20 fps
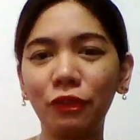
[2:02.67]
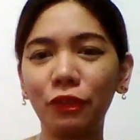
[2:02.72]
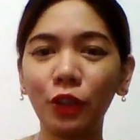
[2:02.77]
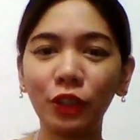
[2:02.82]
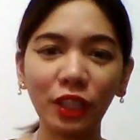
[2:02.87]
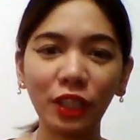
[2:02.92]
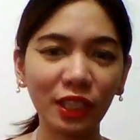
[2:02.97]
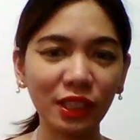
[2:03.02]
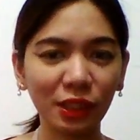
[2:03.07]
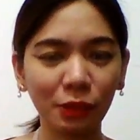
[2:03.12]
you're
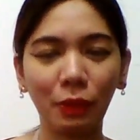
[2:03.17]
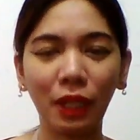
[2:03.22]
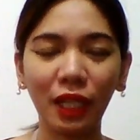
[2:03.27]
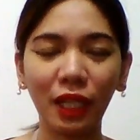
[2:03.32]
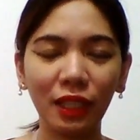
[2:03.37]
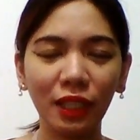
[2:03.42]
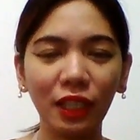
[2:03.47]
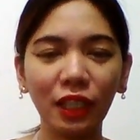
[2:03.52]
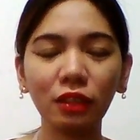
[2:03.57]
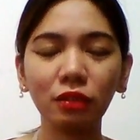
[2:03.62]
not
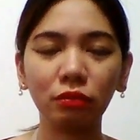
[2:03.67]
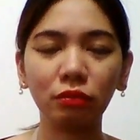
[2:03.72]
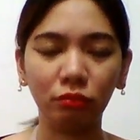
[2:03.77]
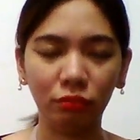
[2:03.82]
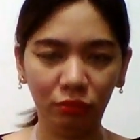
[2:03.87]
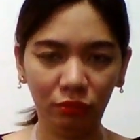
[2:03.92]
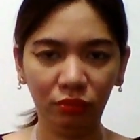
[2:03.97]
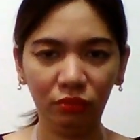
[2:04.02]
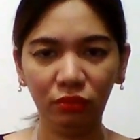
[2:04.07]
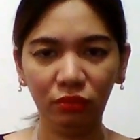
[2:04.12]
smiling,
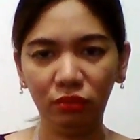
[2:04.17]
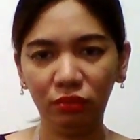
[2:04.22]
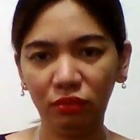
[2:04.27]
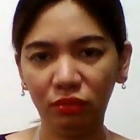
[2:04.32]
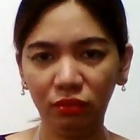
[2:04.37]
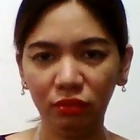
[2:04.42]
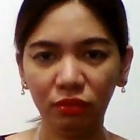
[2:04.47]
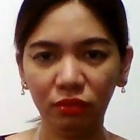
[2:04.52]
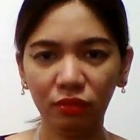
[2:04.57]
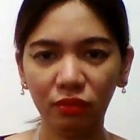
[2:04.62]

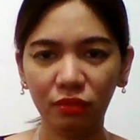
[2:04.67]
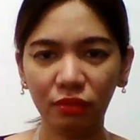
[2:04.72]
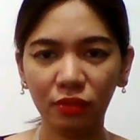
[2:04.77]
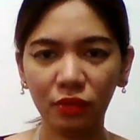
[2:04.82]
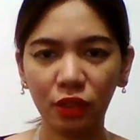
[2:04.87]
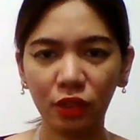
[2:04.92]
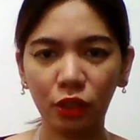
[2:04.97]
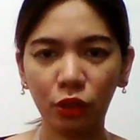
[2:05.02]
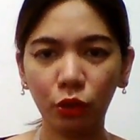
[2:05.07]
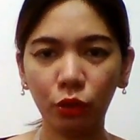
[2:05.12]

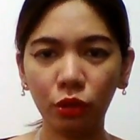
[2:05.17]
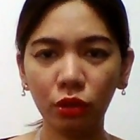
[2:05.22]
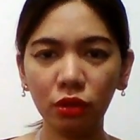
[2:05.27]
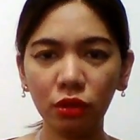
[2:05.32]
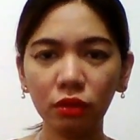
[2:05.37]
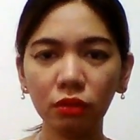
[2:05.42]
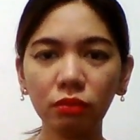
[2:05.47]
to